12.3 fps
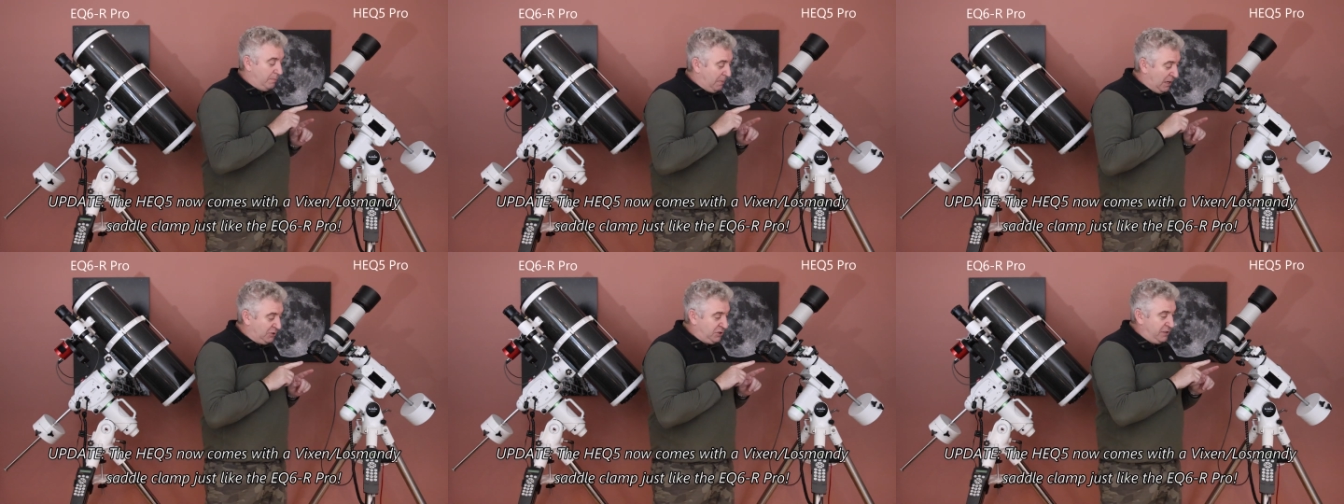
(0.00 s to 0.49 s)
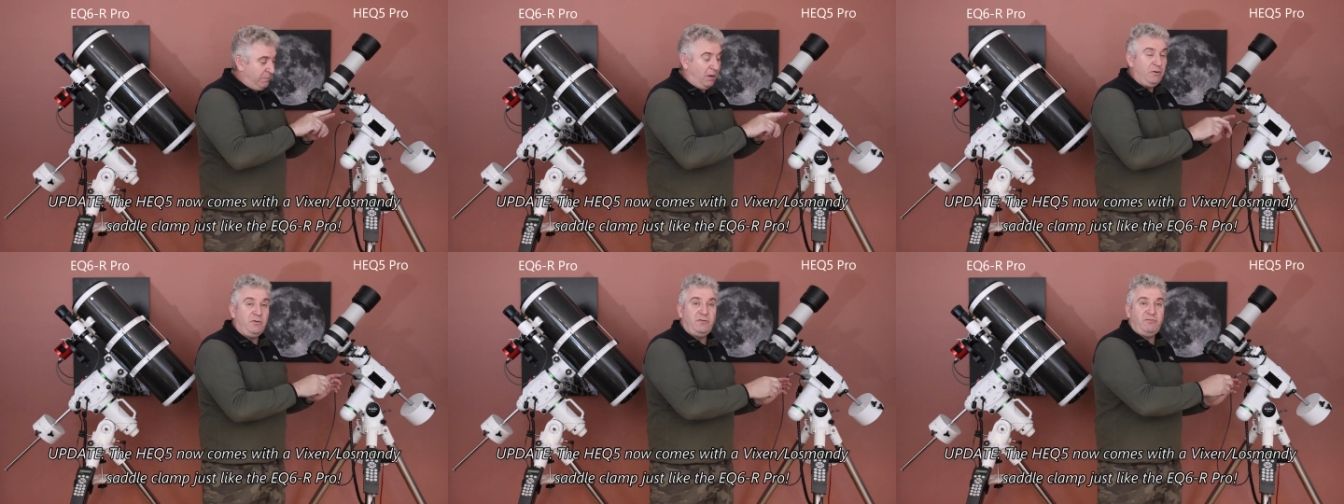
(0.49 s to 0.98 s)
actually
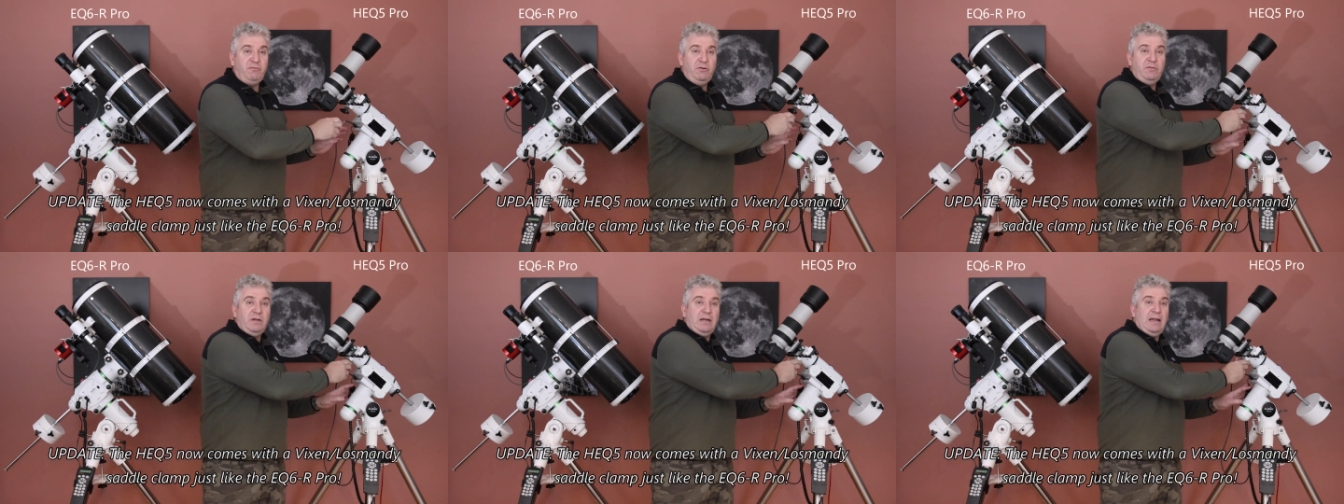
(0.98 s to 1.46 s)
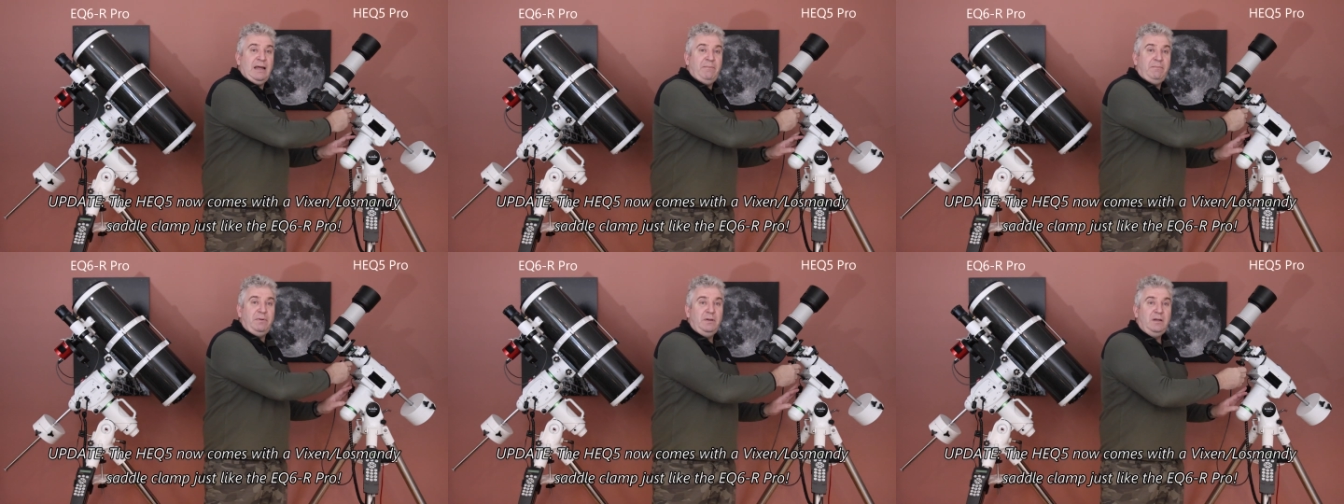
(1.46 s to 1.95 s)
poke through the
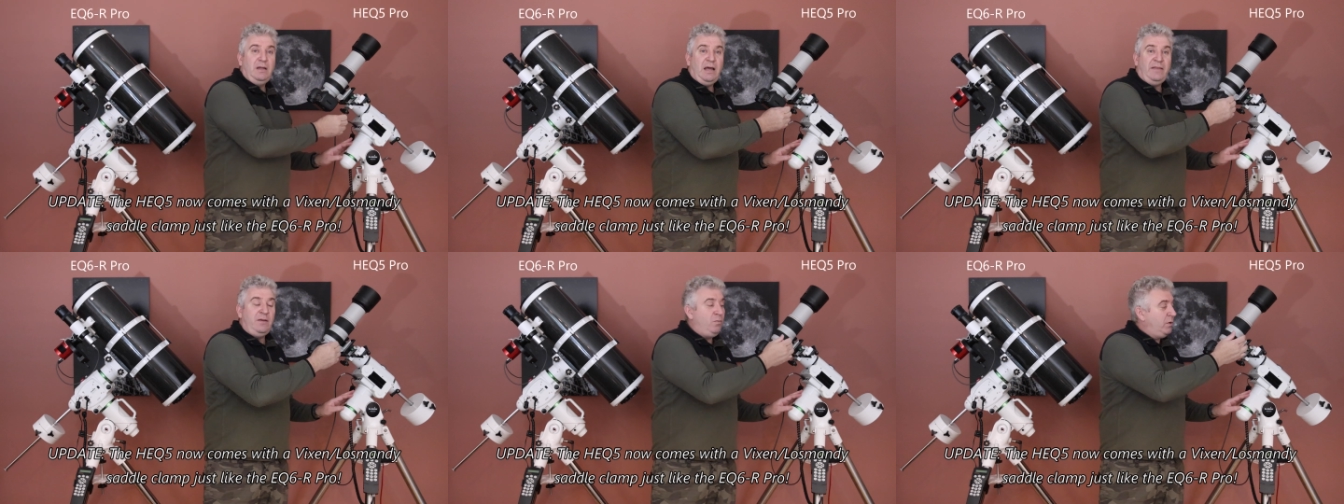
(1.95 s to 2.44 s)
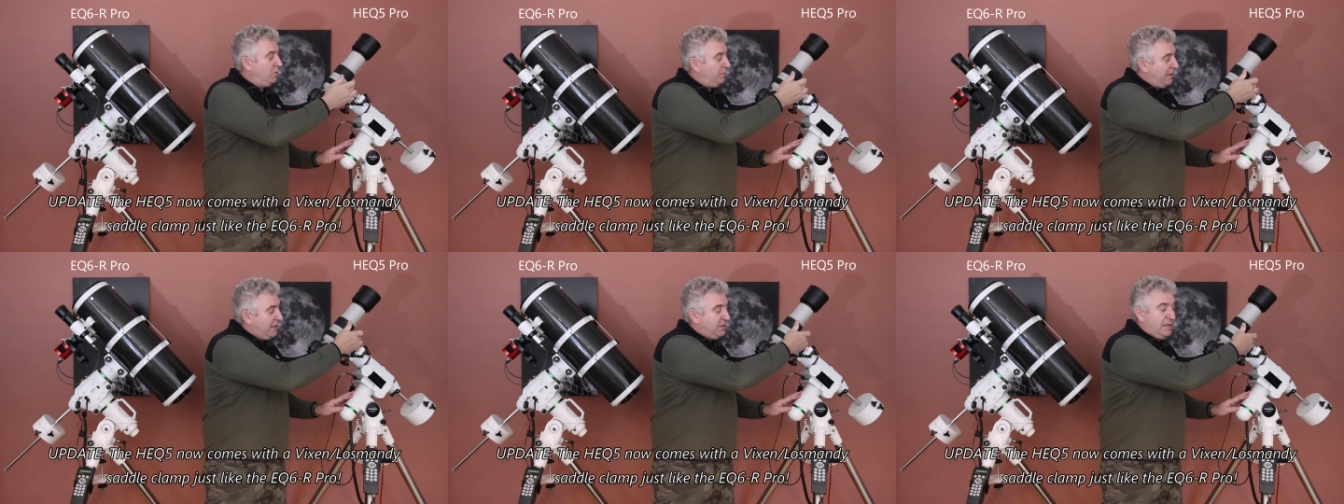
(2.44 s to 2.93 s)
clamp and they will
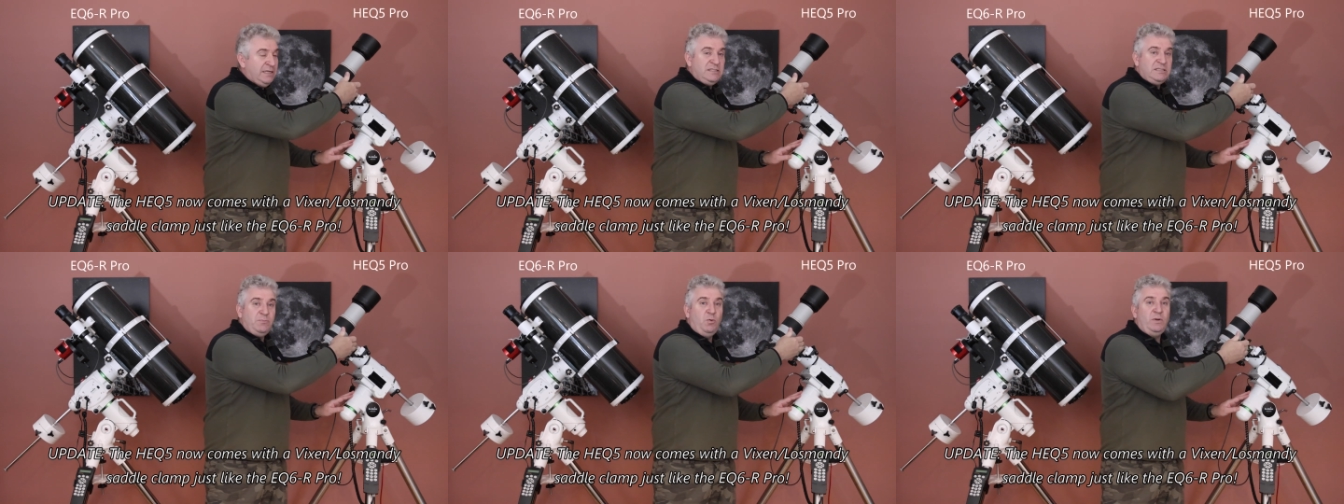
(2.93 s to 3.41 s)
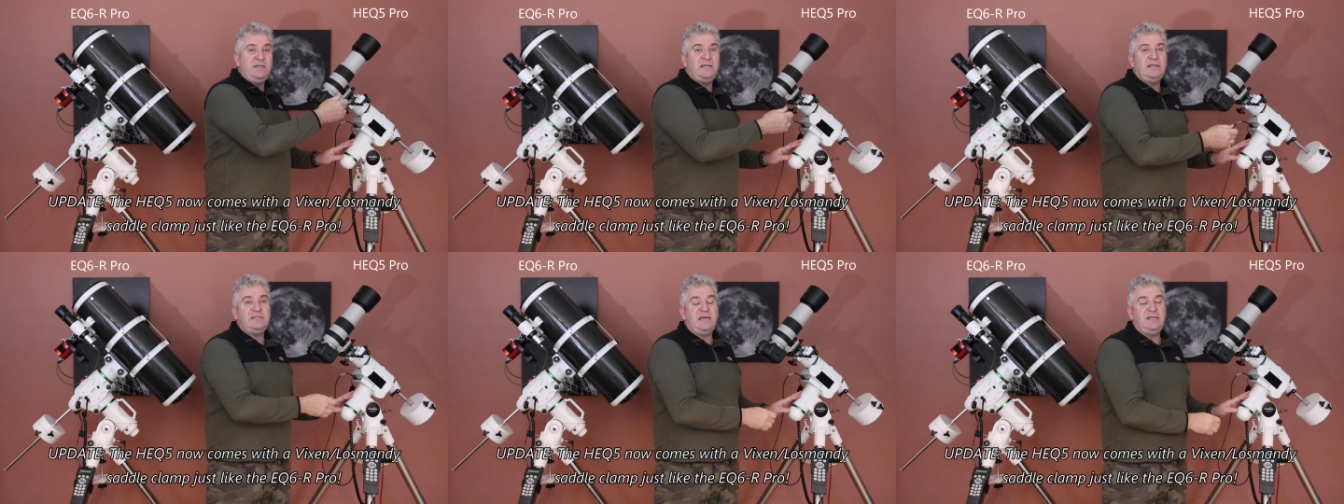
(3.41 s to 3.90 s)
make small
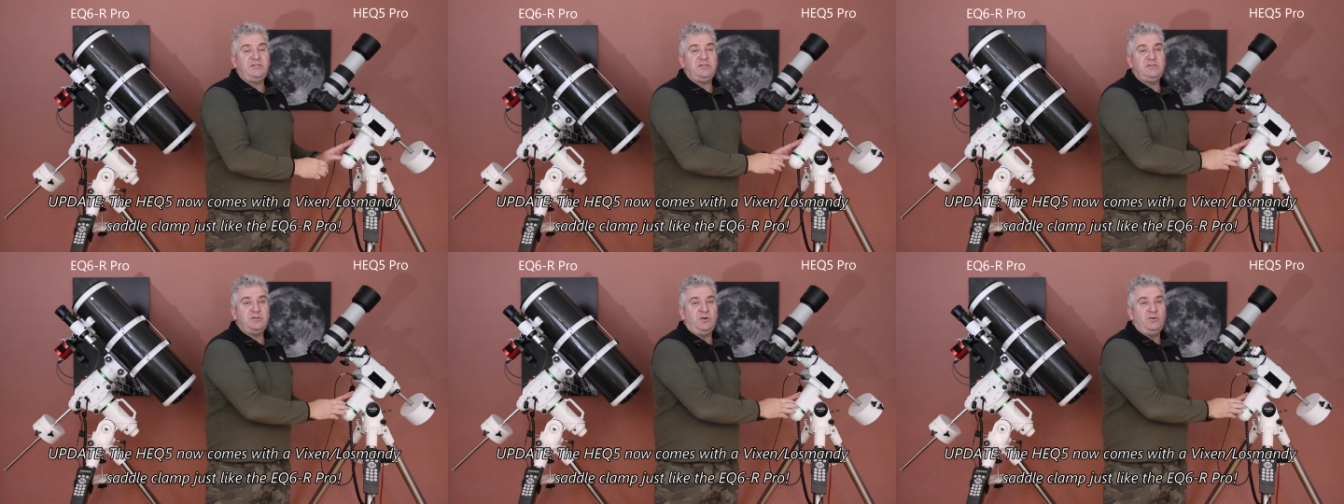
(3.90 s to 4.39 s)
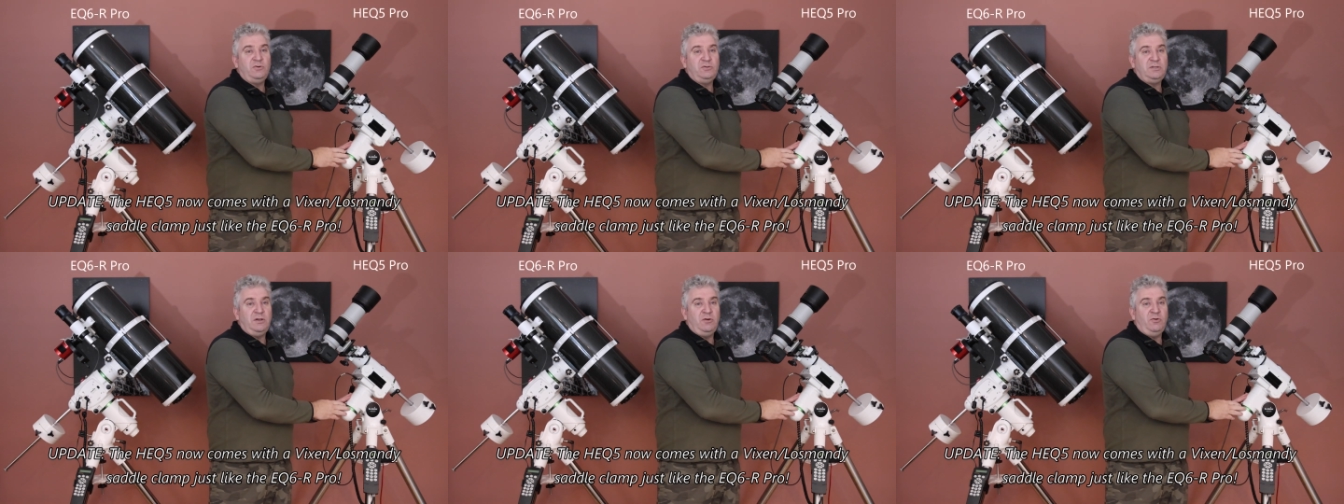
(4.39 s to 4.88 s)
indentations on
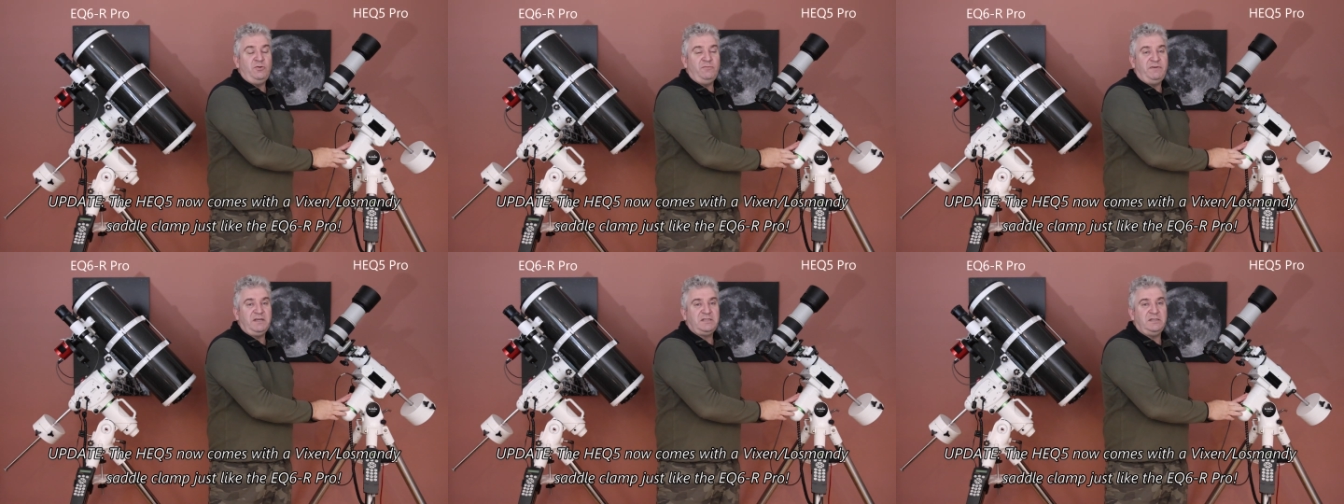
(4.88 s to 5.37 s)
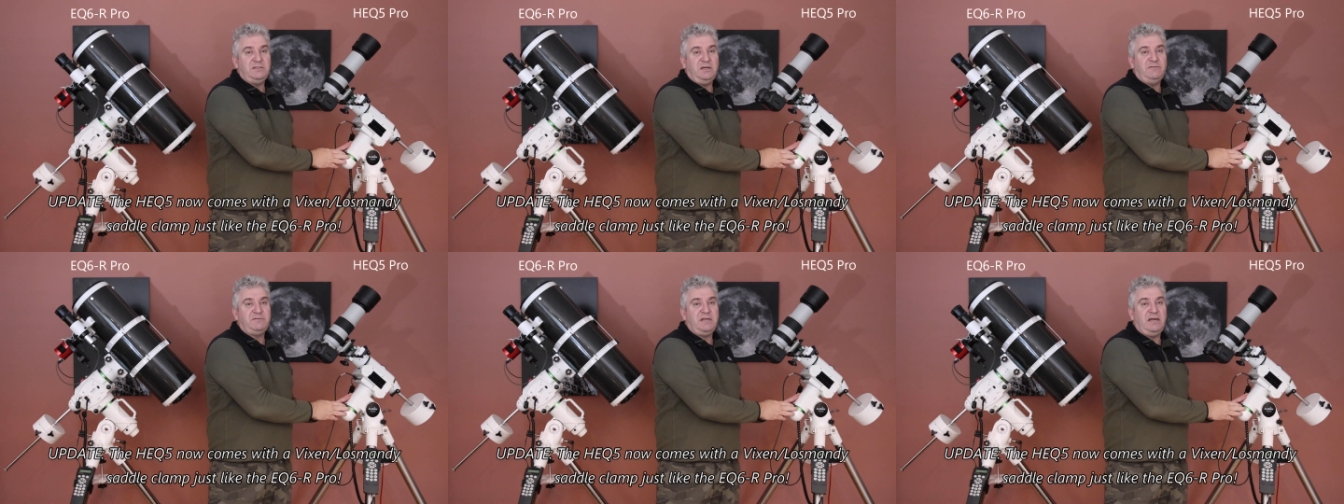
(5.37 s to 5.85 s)
your, on your Vixen
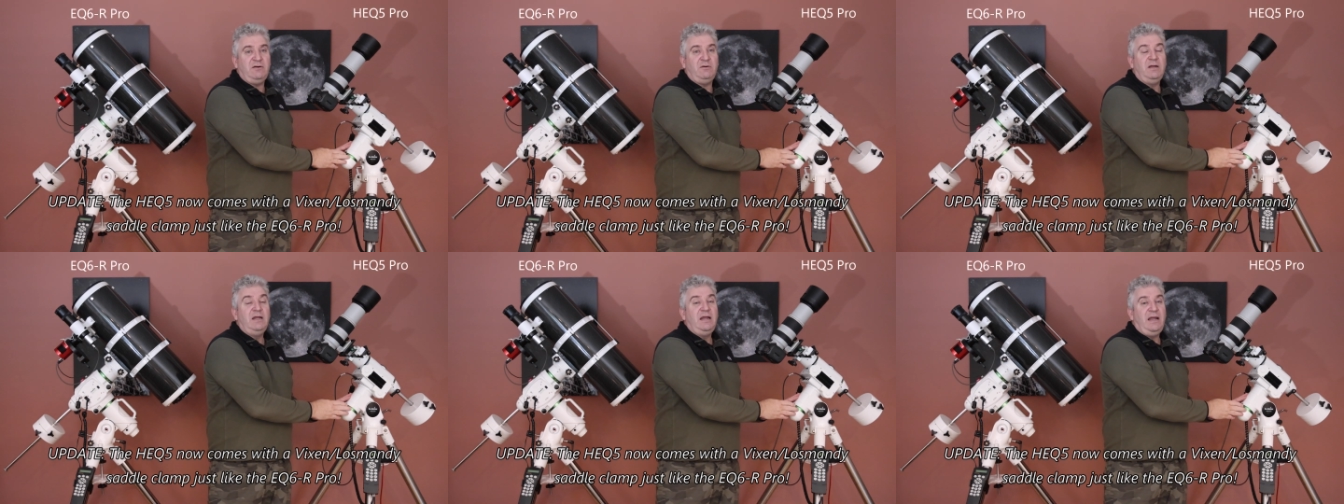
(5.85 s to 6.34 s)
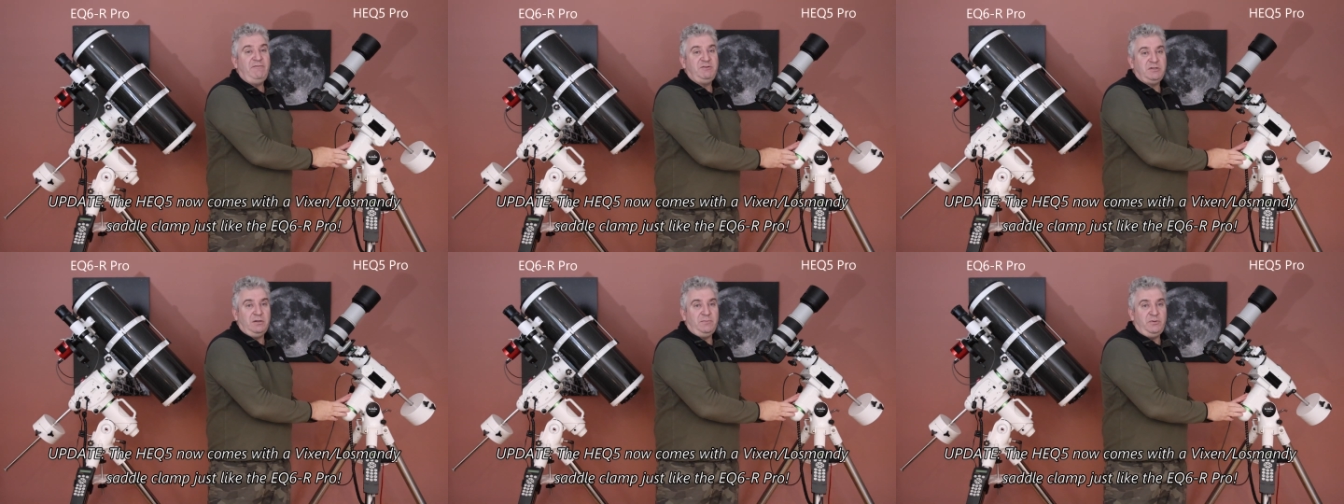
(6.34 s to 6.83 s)
dovetail every
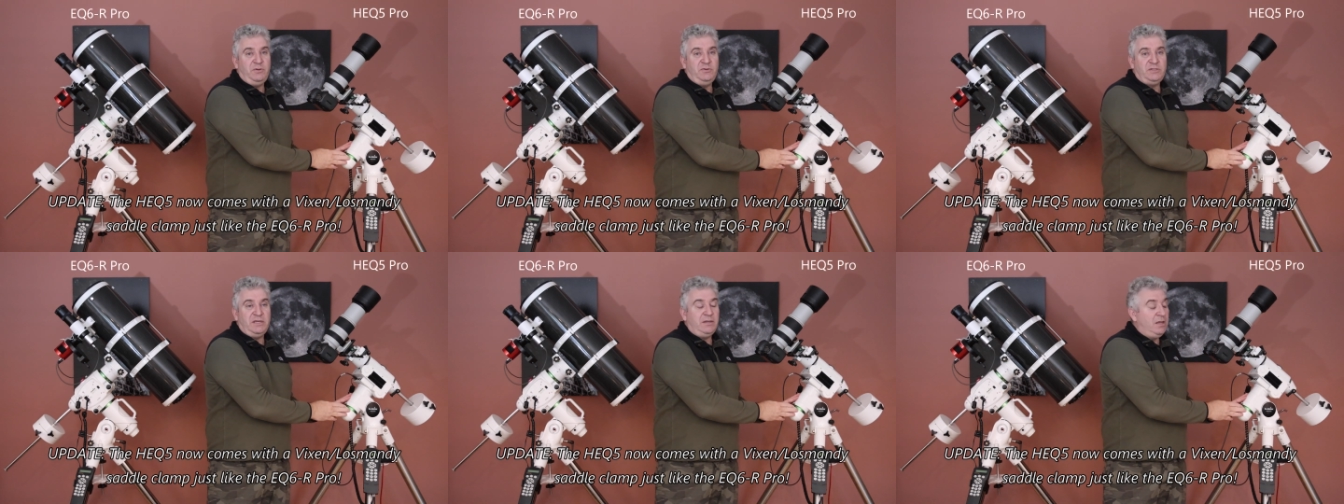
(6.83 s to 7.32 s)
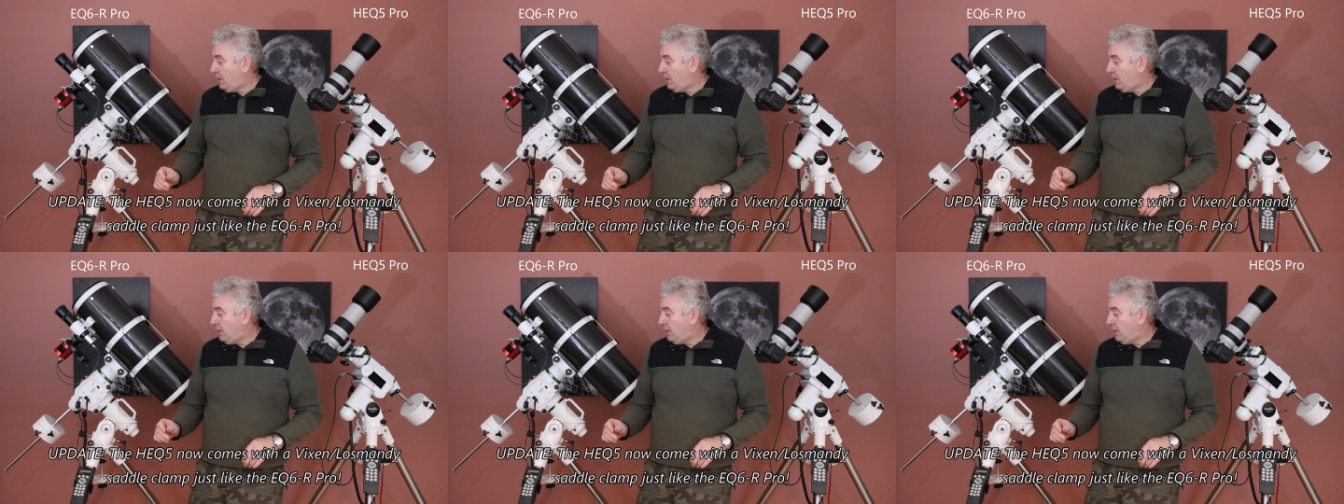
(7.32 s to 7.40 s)
time you use it.